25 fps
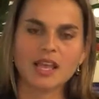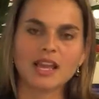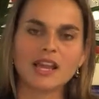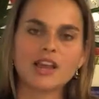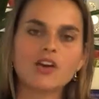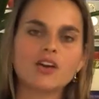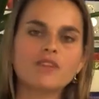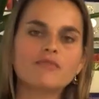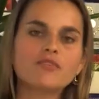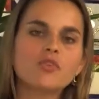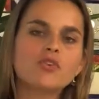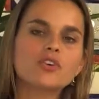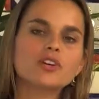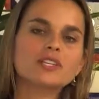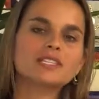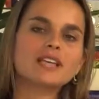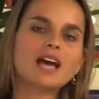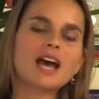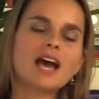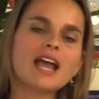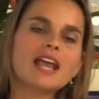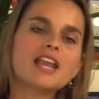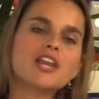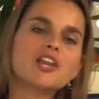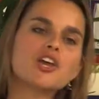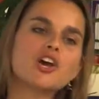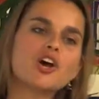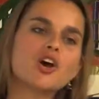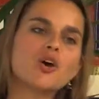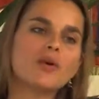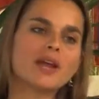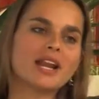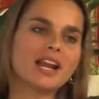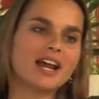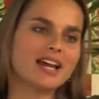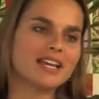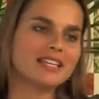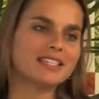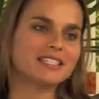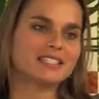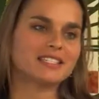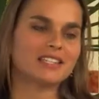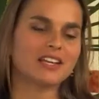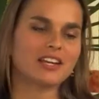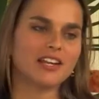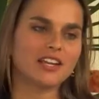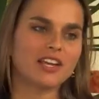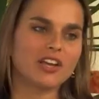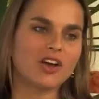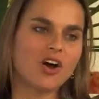Now, of course, I know and I
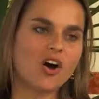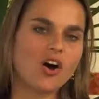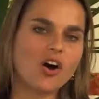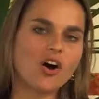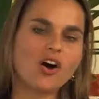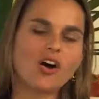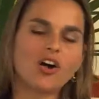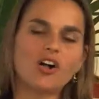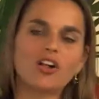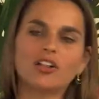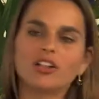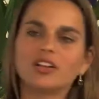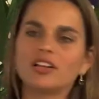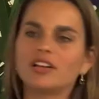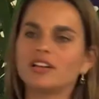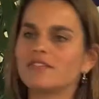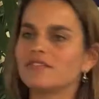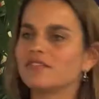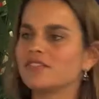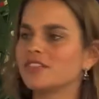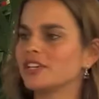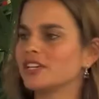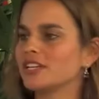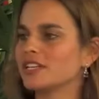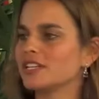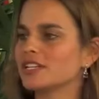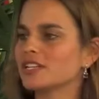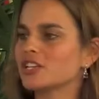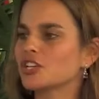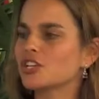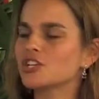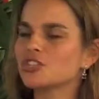study all of the